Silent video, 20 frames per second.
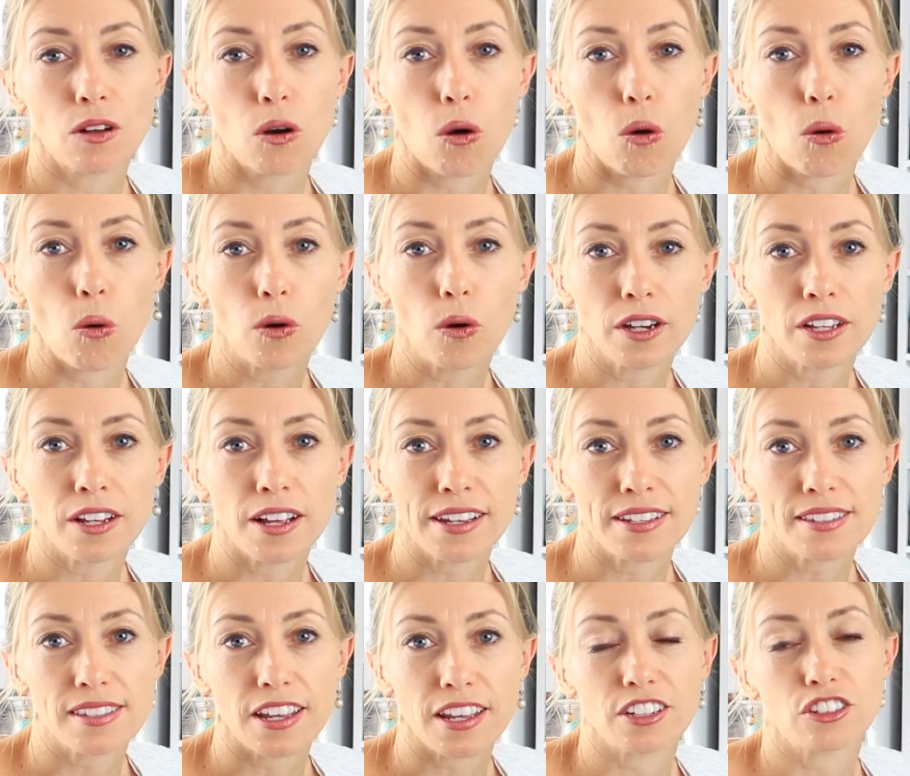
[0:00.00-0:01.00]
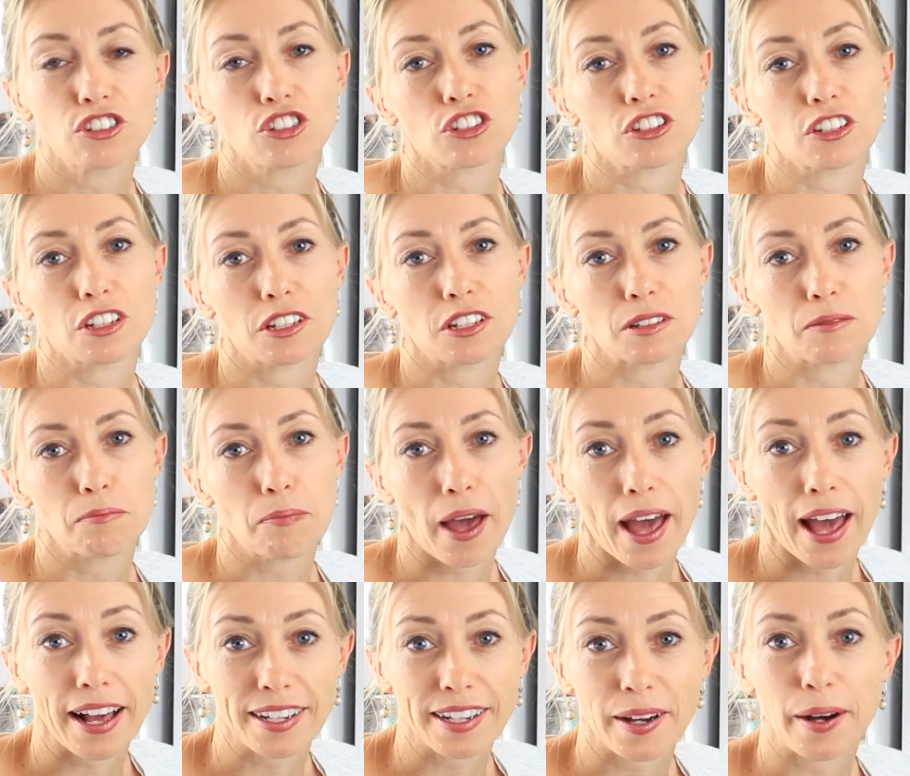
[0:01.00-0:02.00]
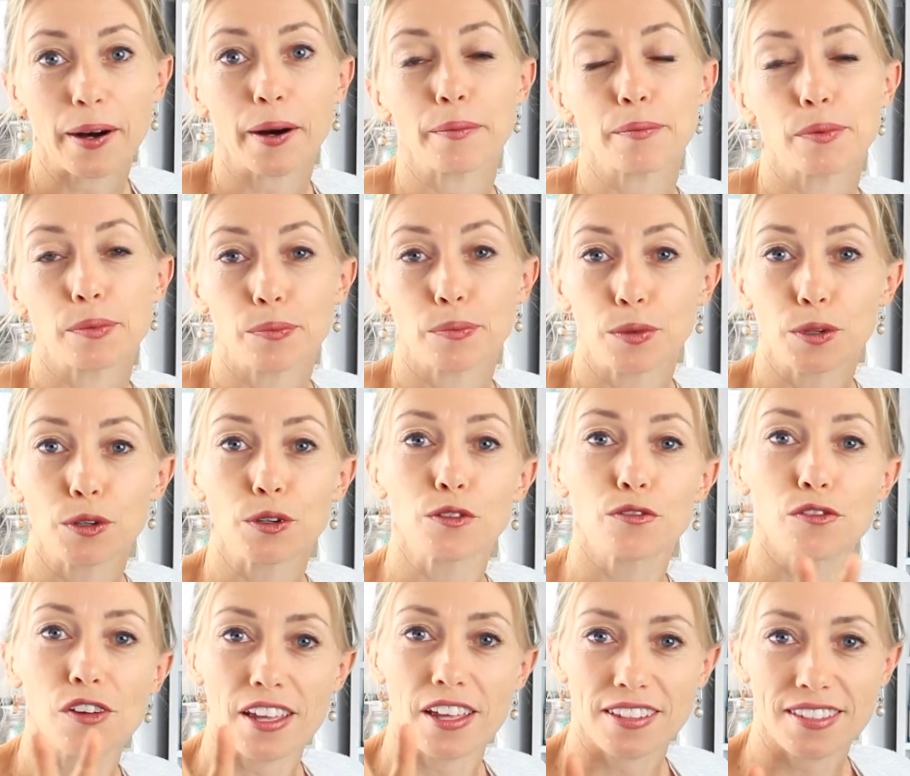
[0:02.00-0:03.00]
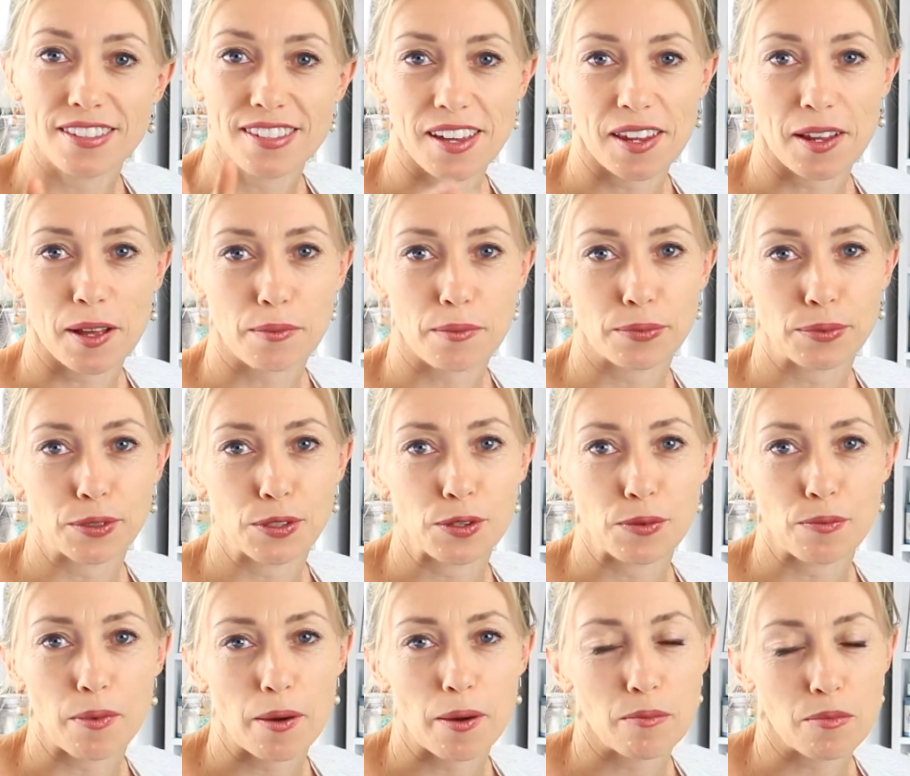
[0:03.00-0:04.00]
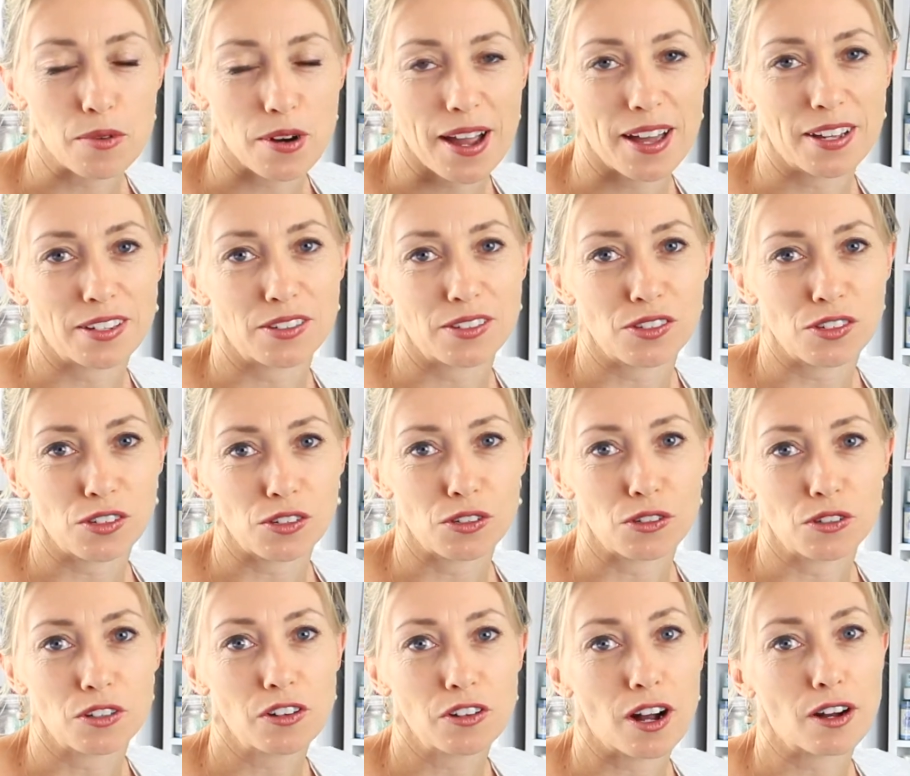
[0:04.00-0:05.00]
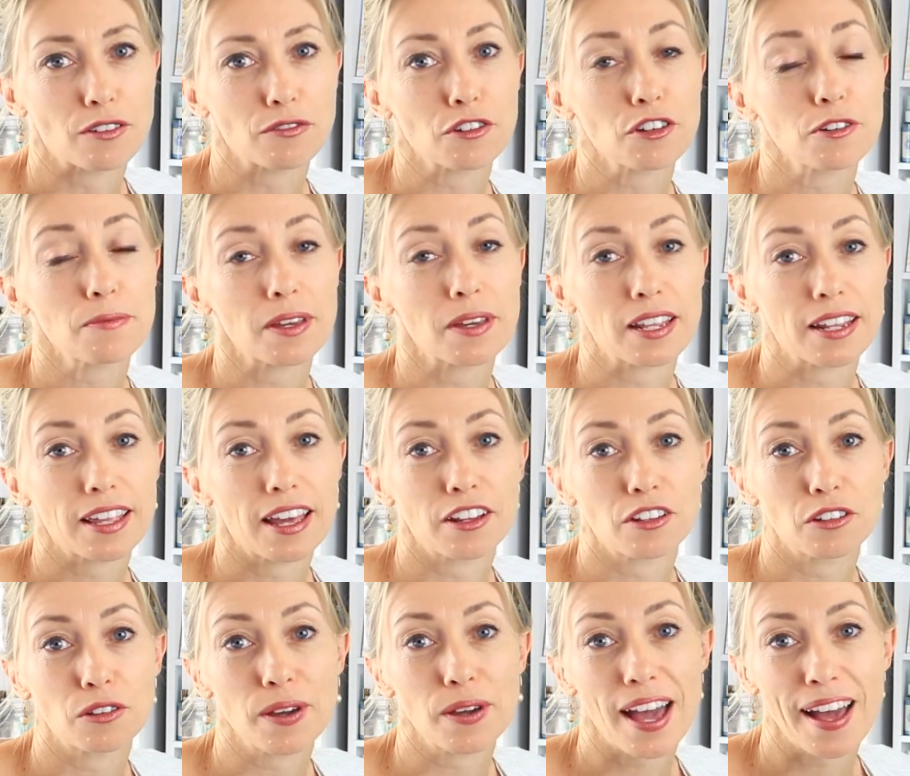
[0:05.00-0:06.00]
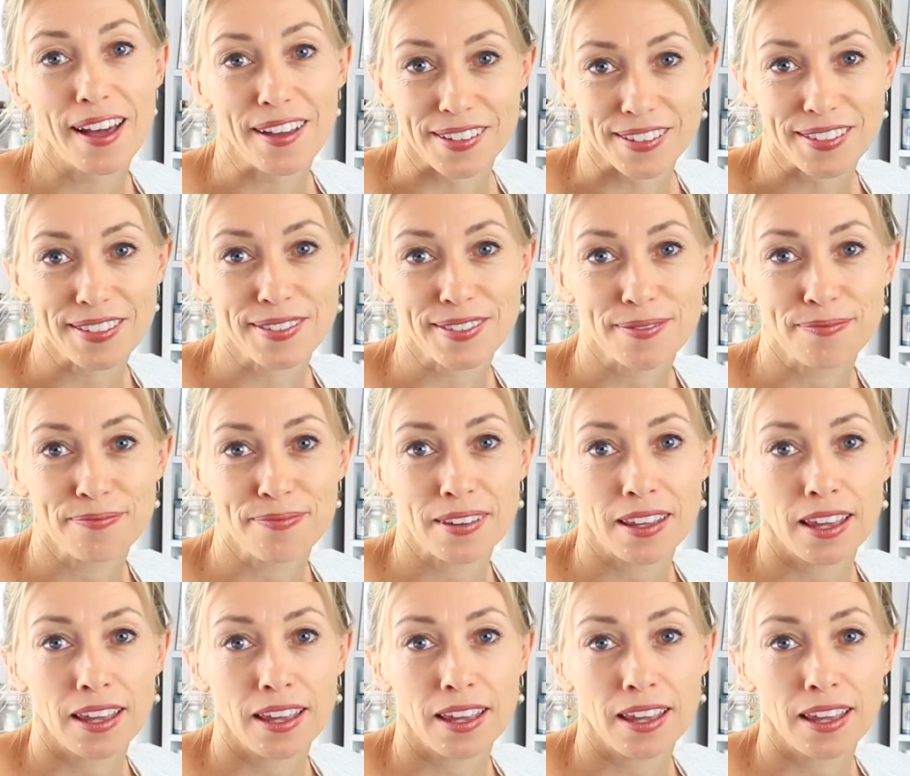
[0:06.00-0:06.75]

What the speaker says: organisation, pack up, move and set up to my brand new craft room in our new house.